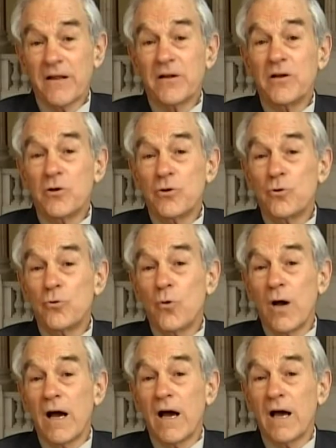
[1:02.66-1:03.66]
the
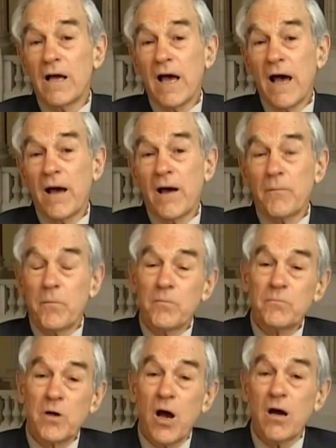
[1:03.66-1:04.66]
new
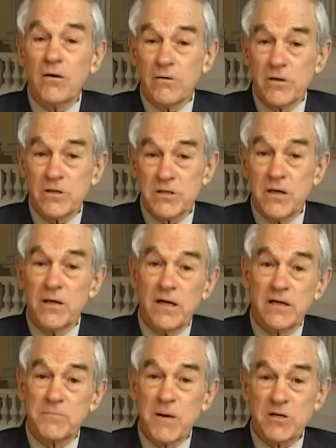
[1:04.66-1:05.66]
Congress,
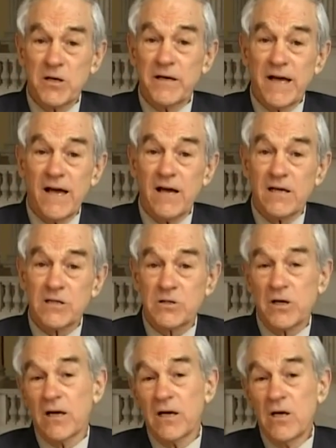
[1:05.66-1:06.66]
especially in the House,
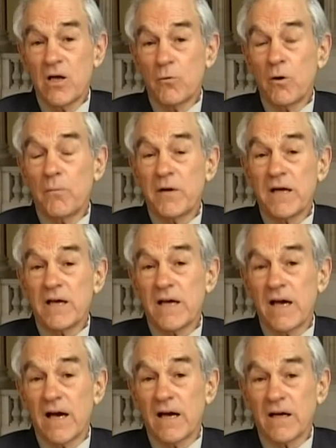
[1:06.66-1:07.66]
will
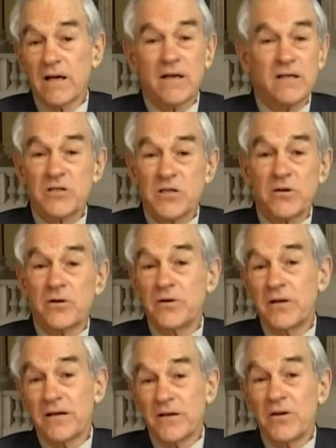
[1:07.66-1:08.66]
be
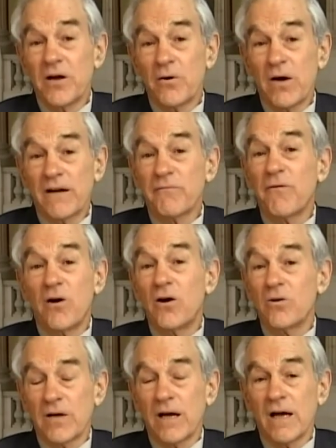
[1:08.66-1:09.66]
considered, at
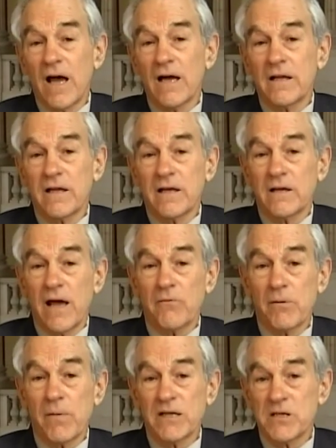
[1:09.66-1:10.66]
fault. I think that
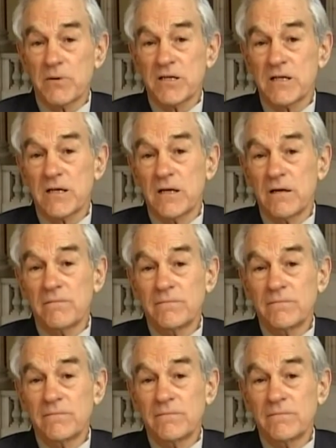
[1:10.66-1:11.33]
remains to be seen.